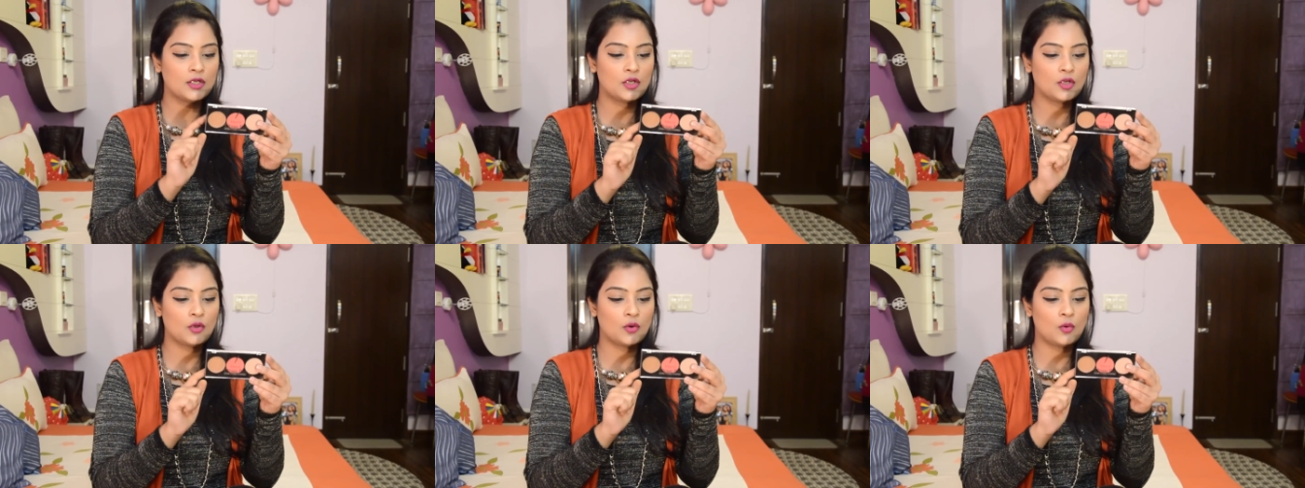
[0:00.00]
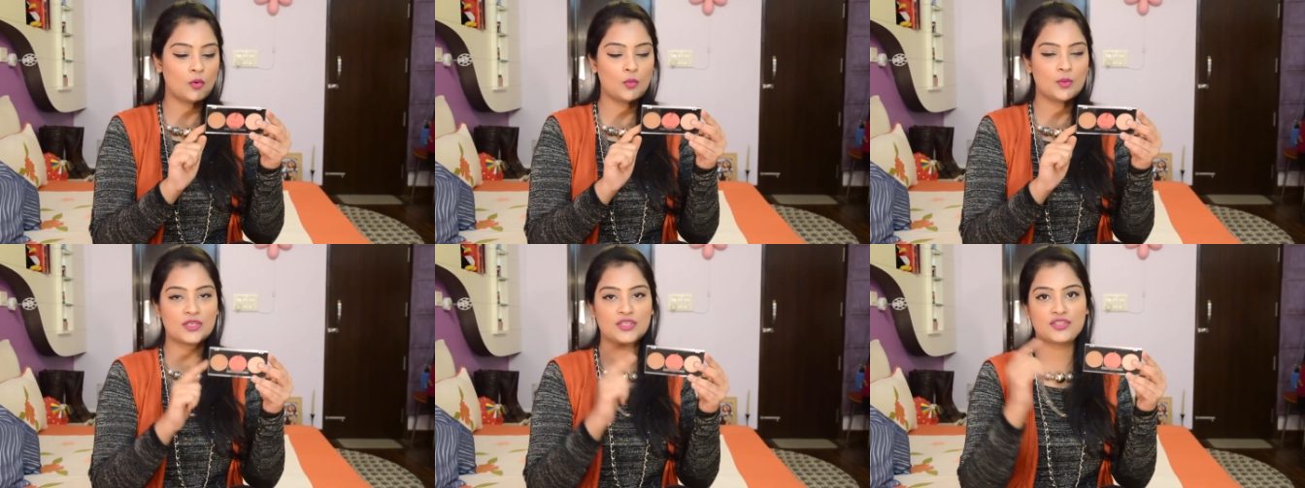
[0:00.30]

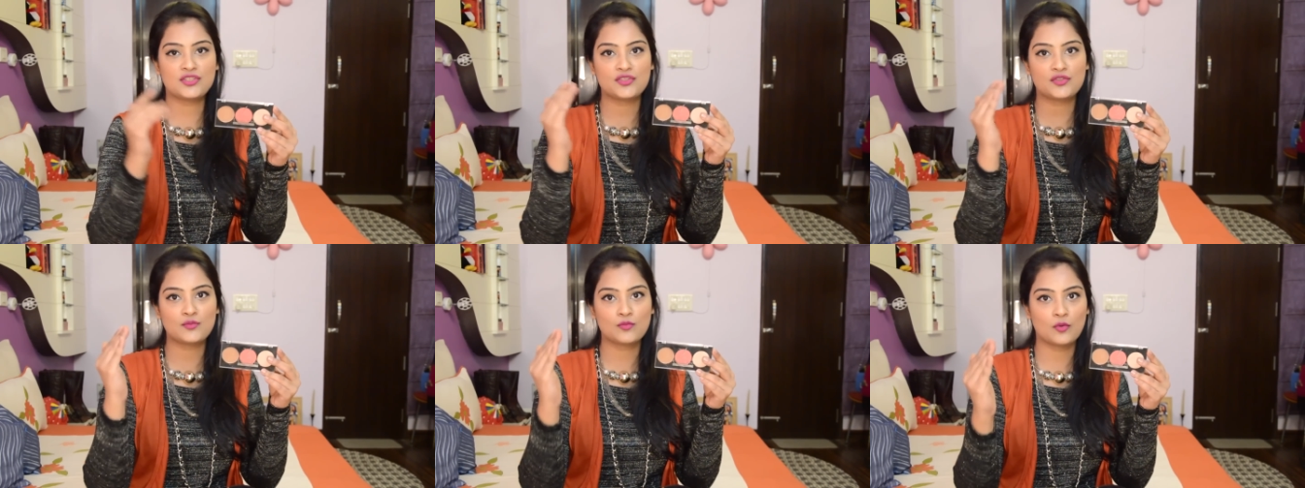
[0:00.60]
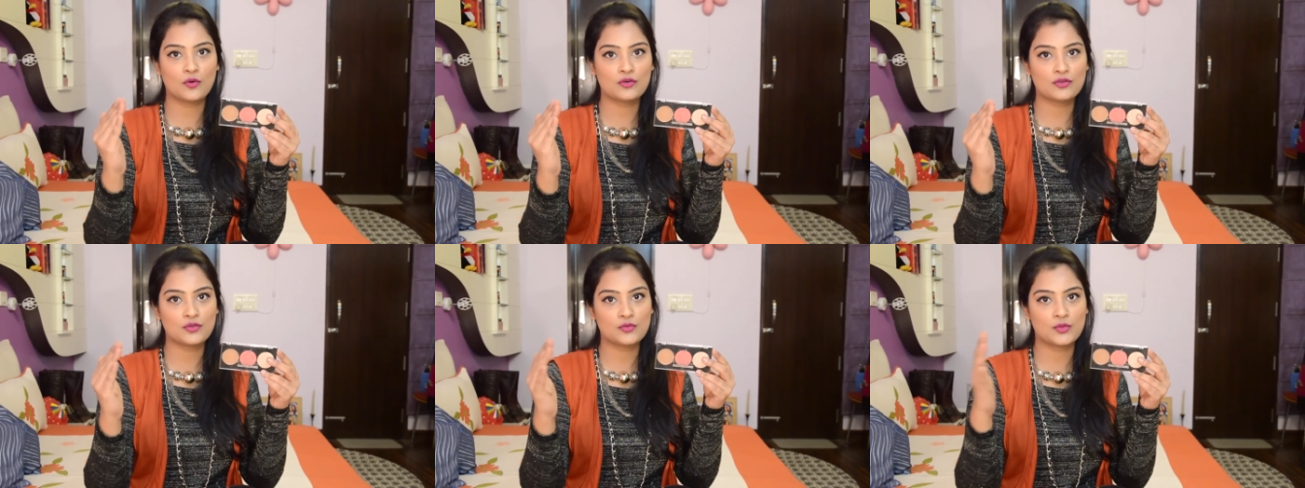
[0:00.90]
Glow, which is
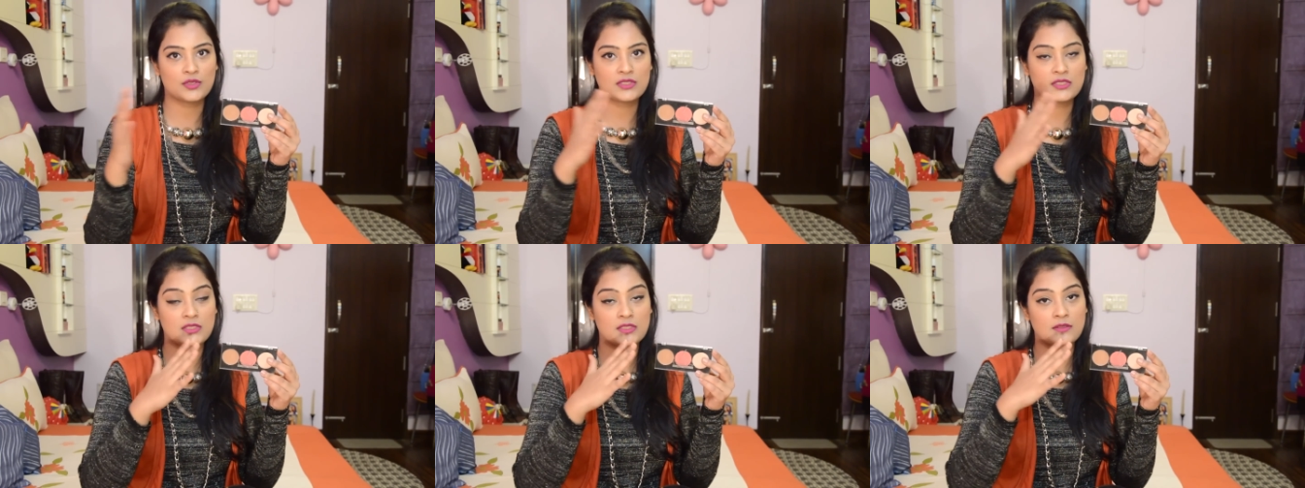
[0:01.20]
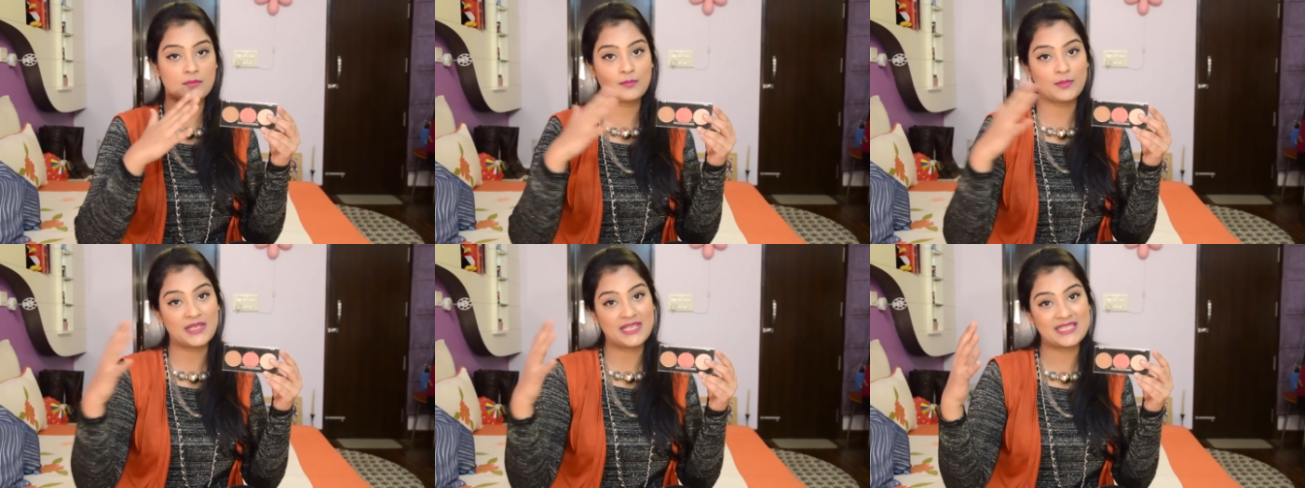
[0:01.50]
more towards
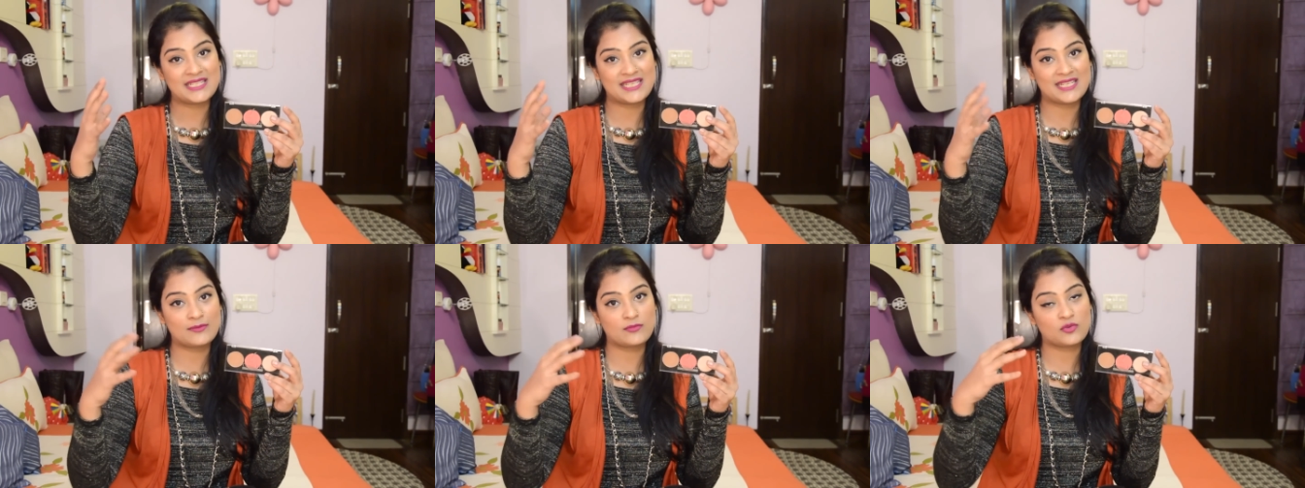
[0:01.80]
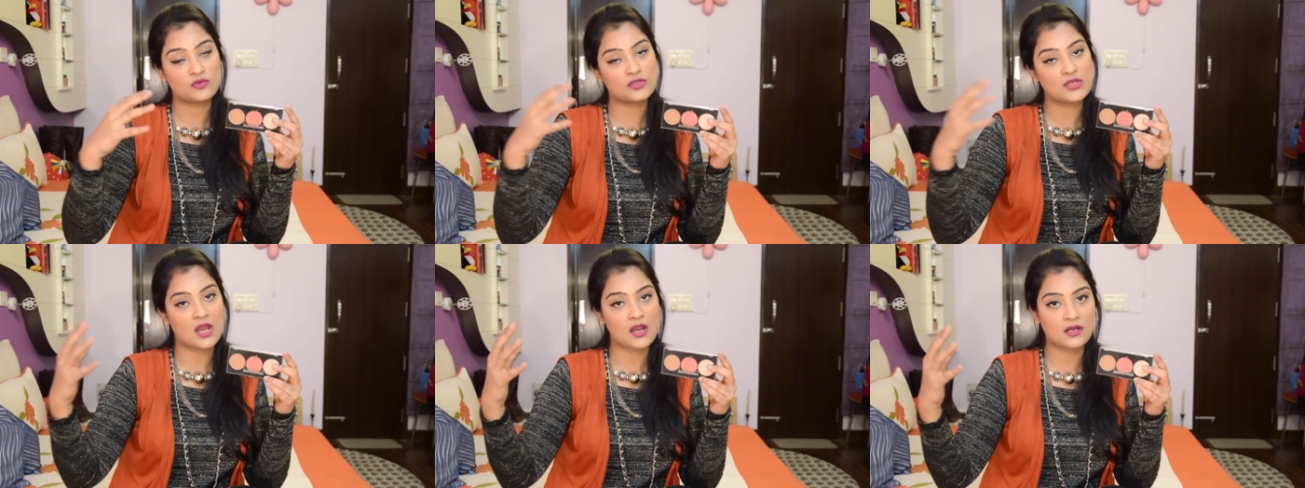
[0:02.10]
the medium
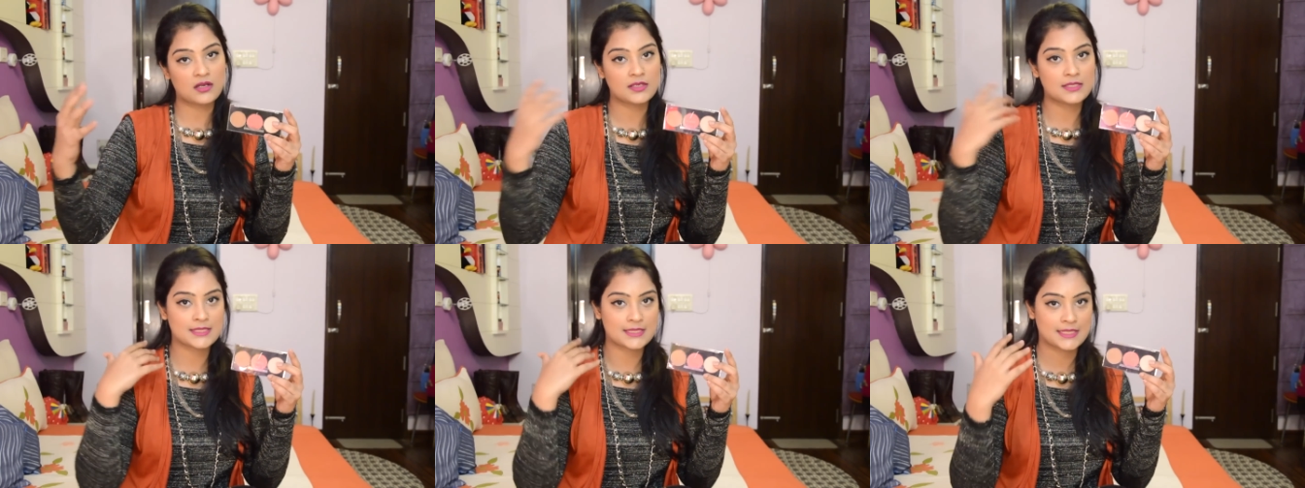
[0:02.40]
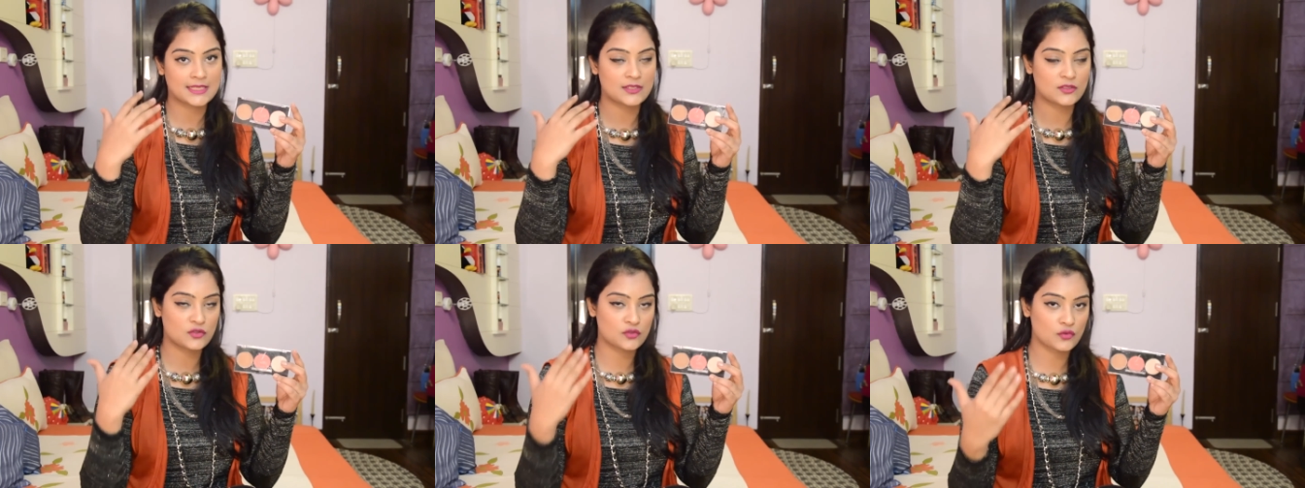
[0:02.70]
to darker
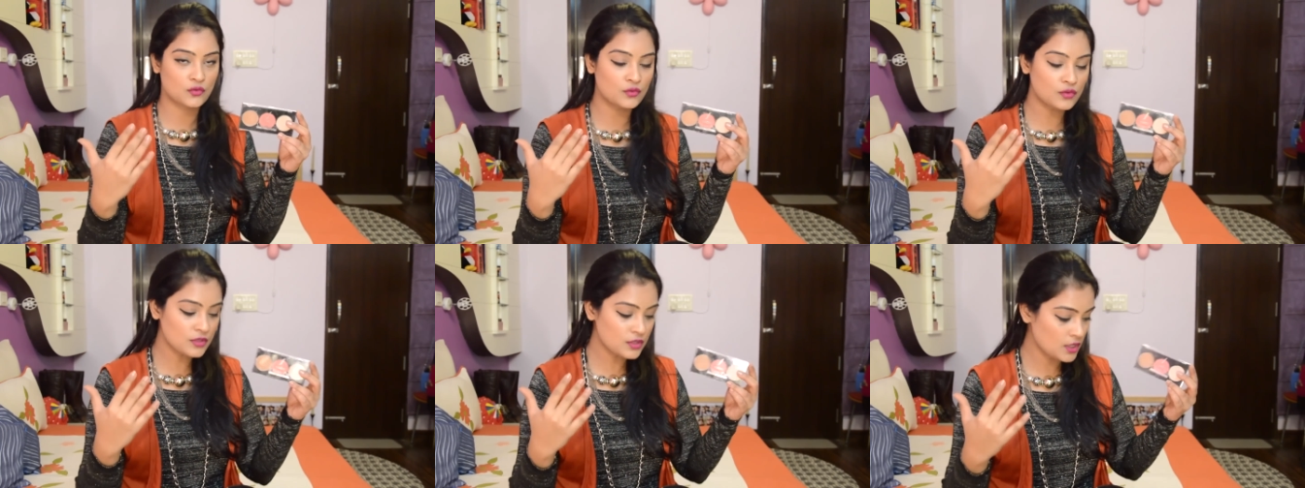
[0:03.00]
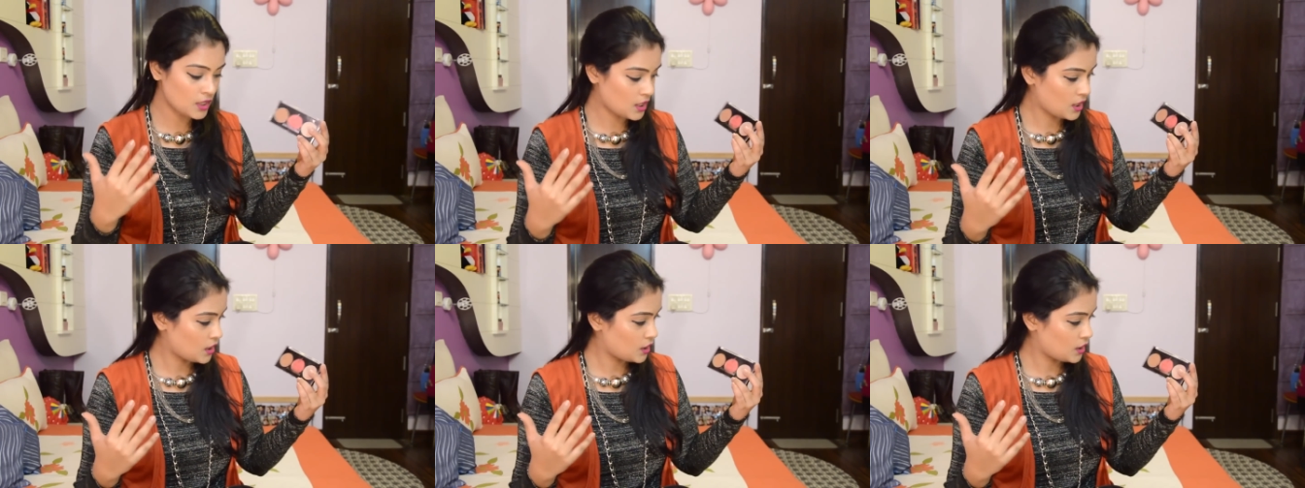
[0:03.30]
skin tone.